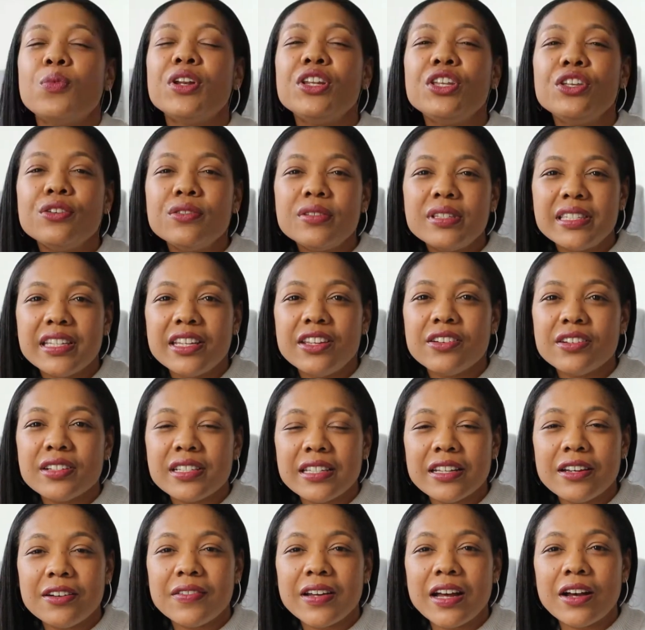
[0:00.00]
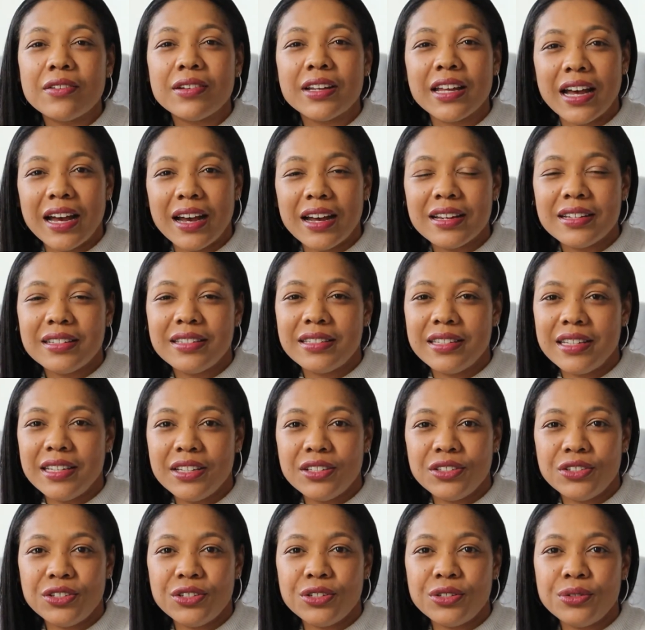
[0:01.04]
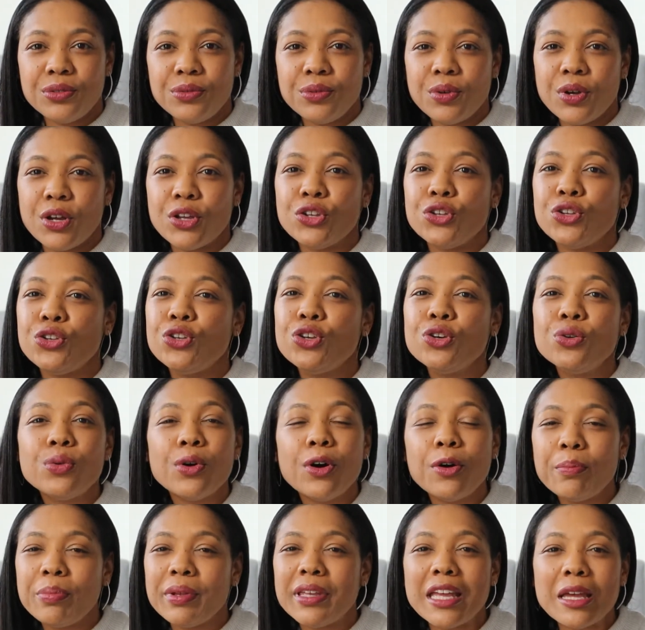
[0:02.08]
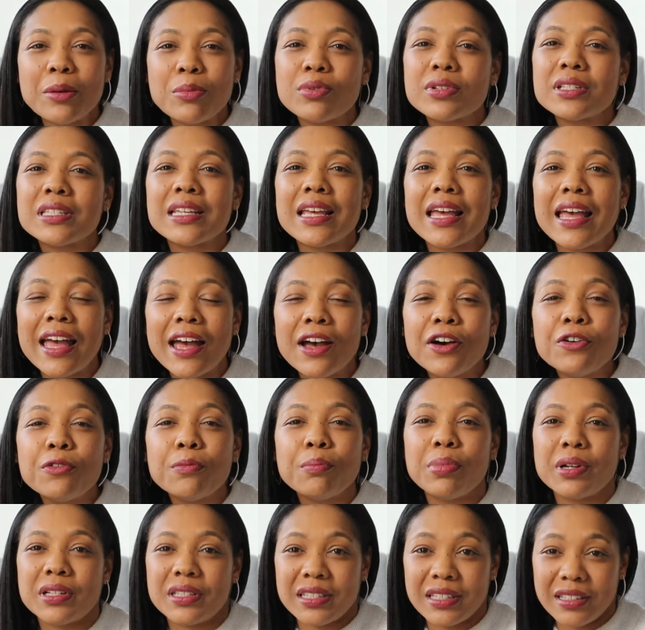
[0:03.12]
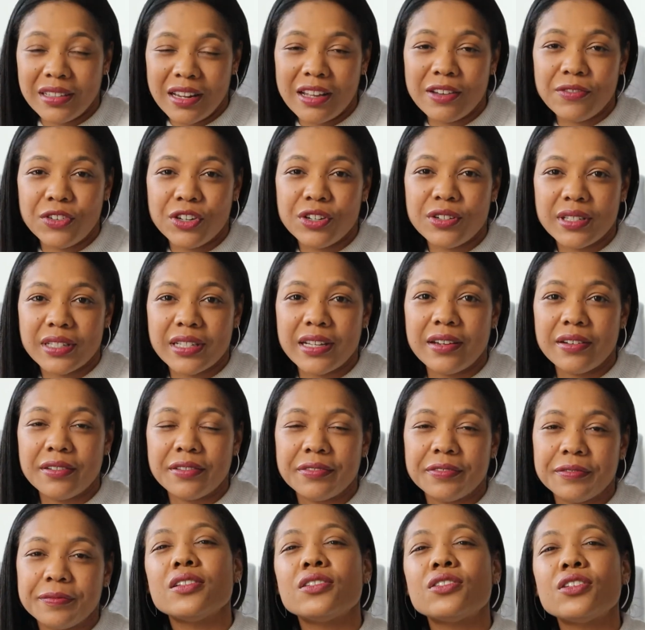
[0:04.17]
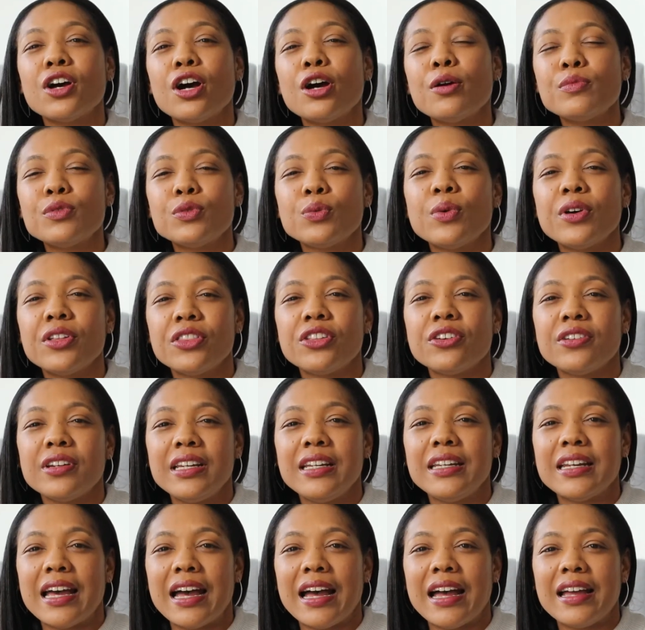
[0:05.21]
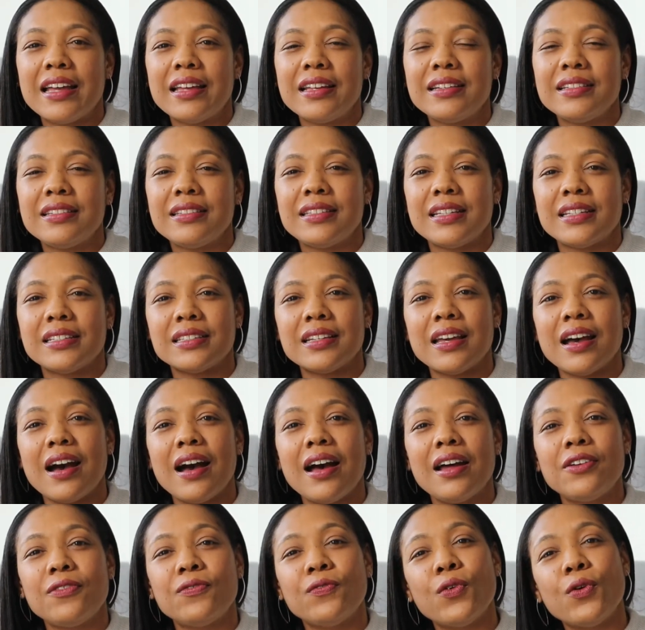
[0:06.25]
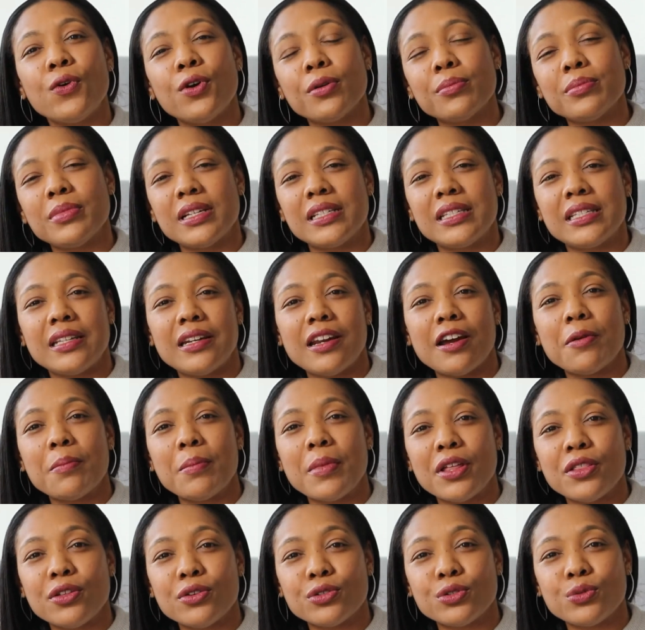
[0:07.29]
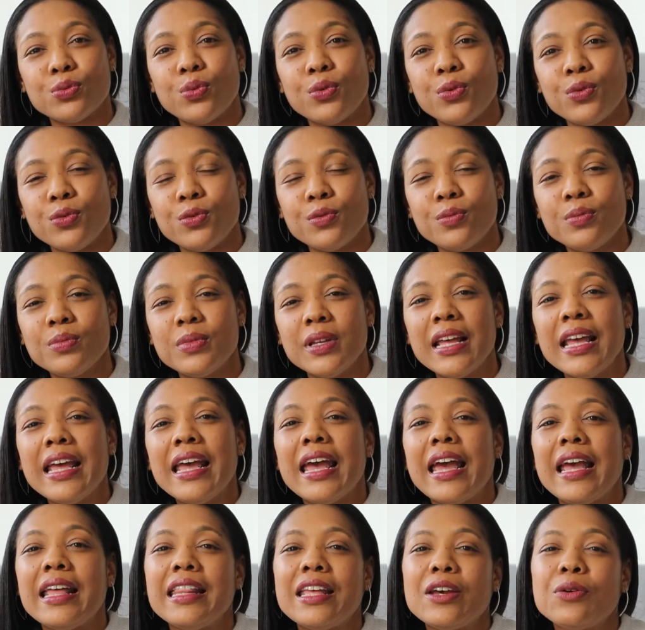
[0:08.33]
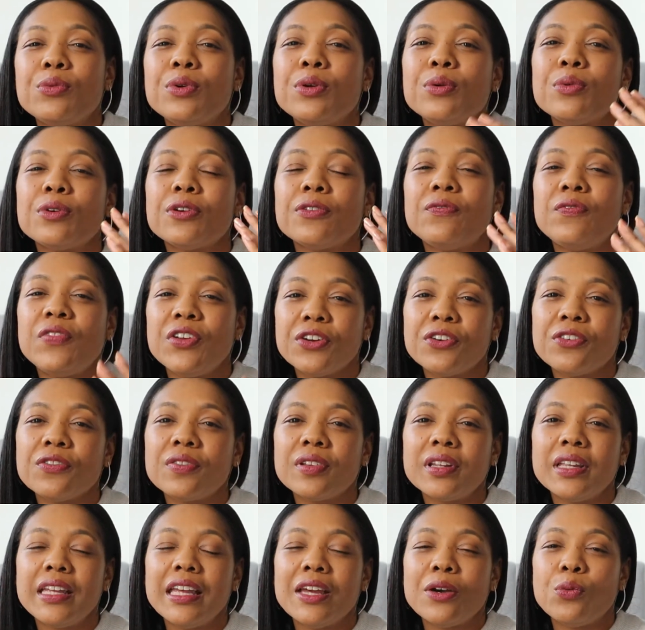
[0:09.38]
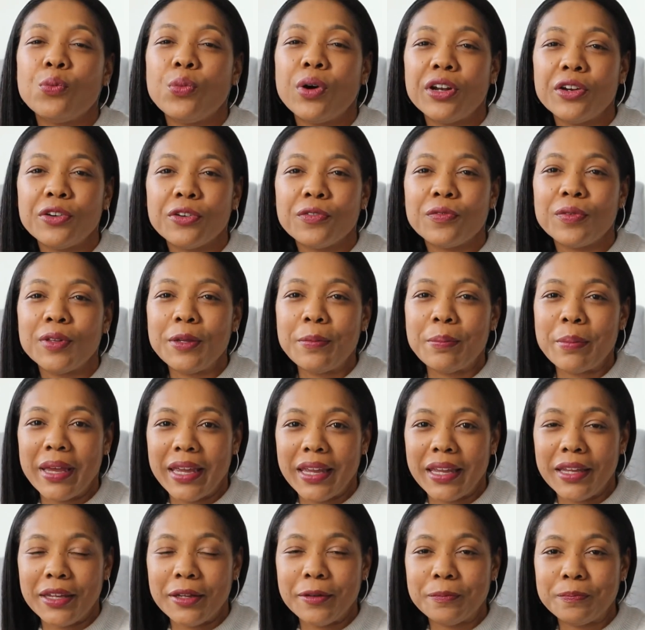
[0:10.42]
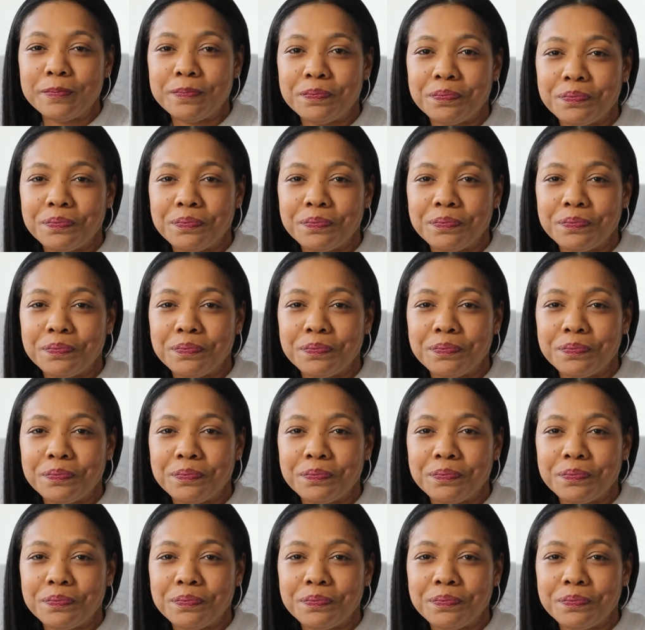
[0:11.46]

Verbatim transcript: When you see yourself how God sees you, you won't be able to help but to love yourself. Psalms one thirty-nine says God formed us in our mother's womb, and that we were fearfully and wonderfully made.